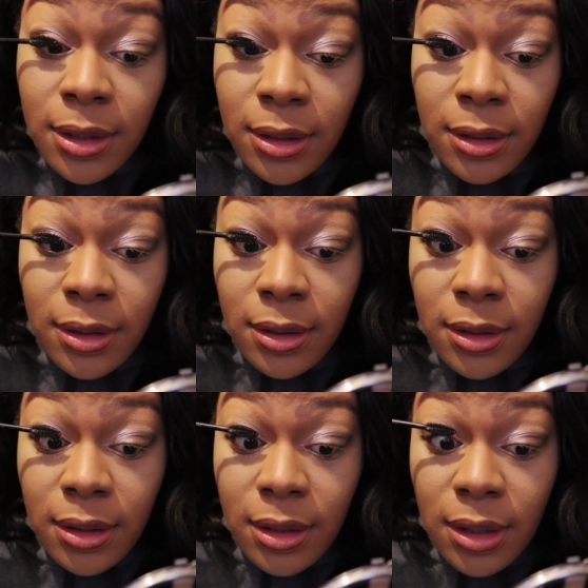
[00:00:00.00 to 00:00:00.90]

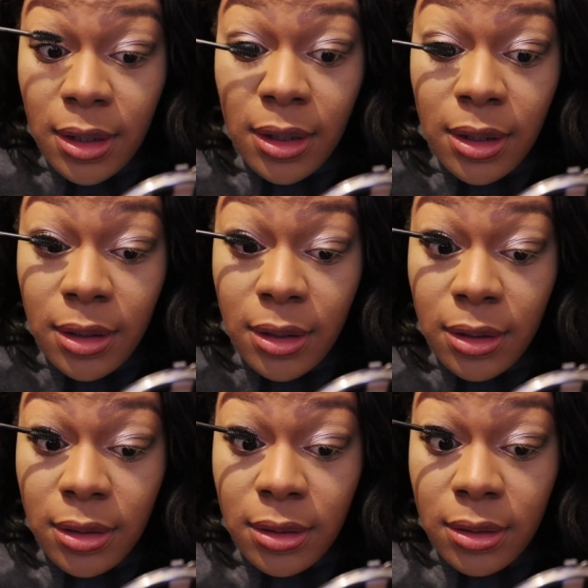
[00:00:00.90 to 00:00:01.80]

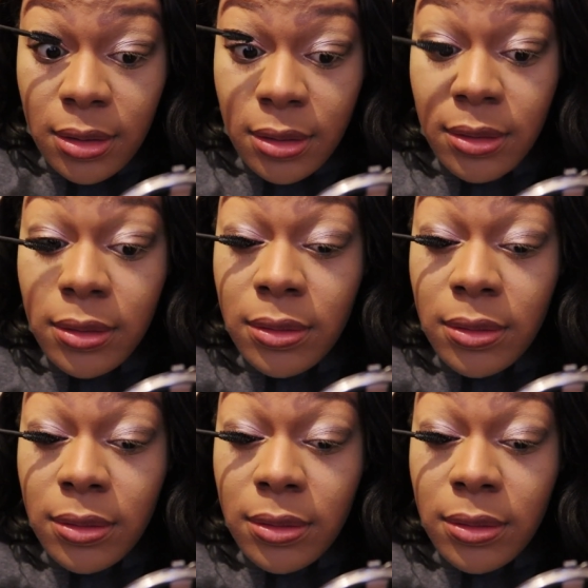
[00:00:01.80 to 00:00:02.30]
[no speech]